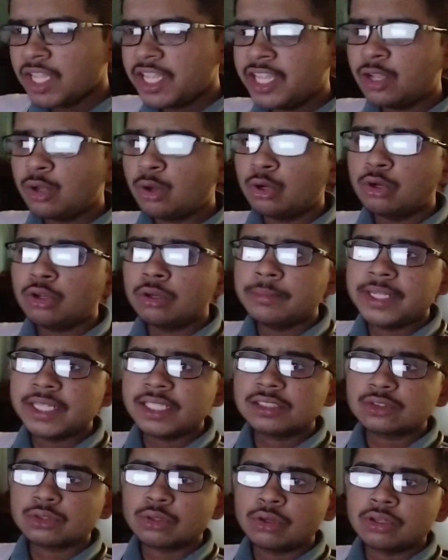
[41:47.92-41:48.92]

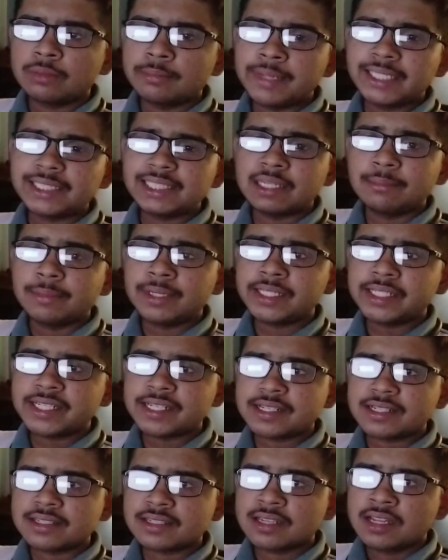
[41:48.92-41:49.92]
economics, or
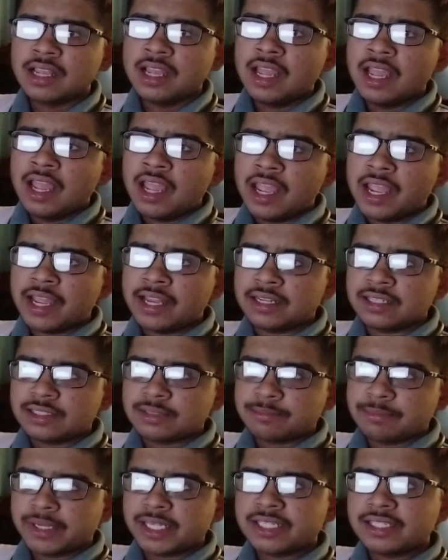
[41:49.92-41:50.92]
mathematics, and
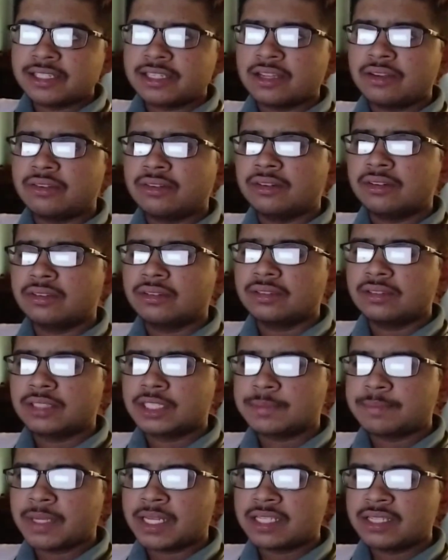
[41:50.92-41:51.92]

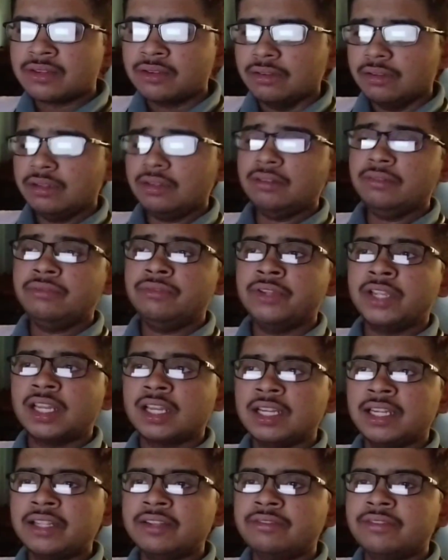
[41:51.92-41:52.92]

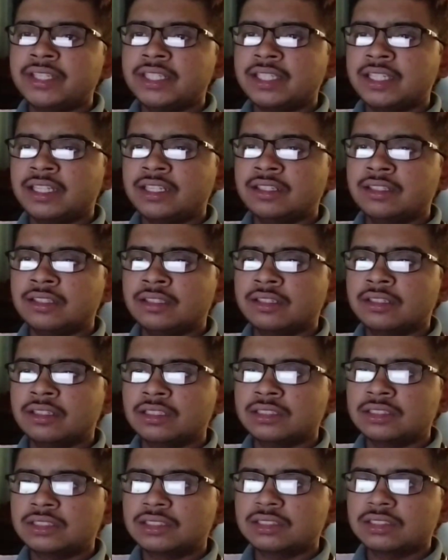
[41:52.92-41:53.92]
specifically within
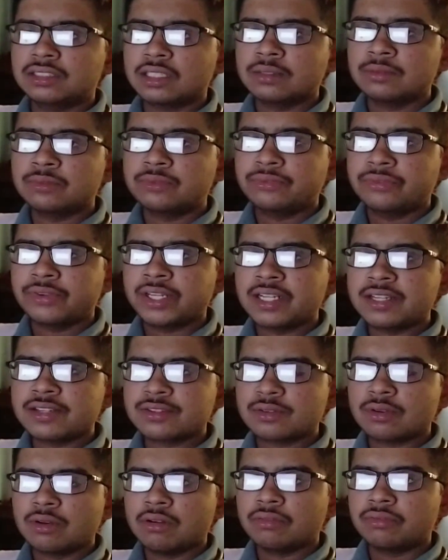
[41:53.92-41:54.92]
the
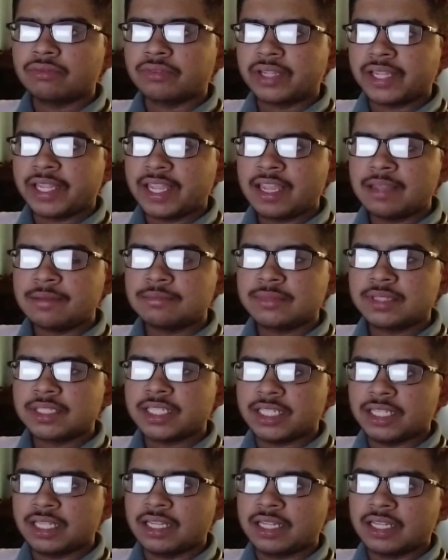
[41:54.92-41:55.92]
subfields of game
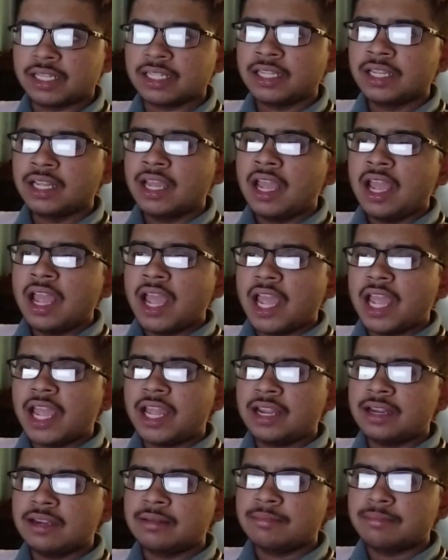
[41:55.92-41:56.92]
theory
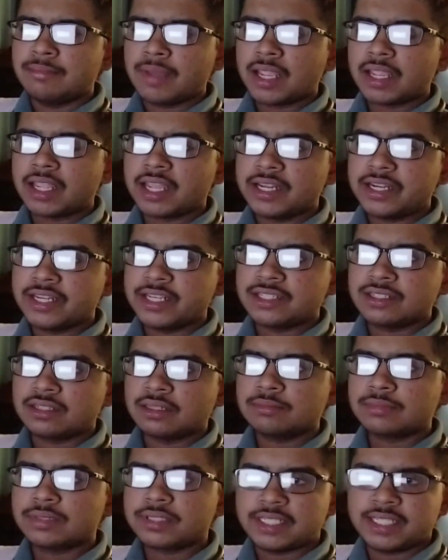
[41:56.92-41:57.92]
and
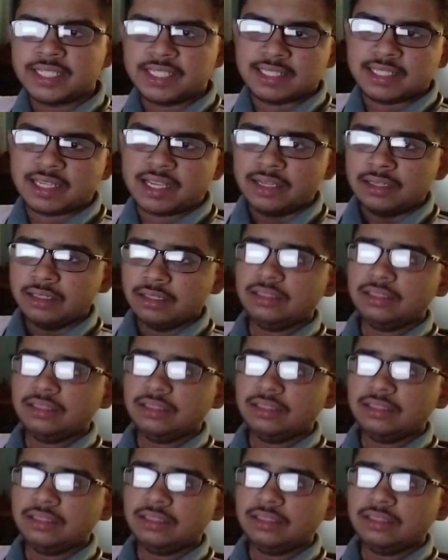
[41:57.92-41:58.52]
mechanisms design.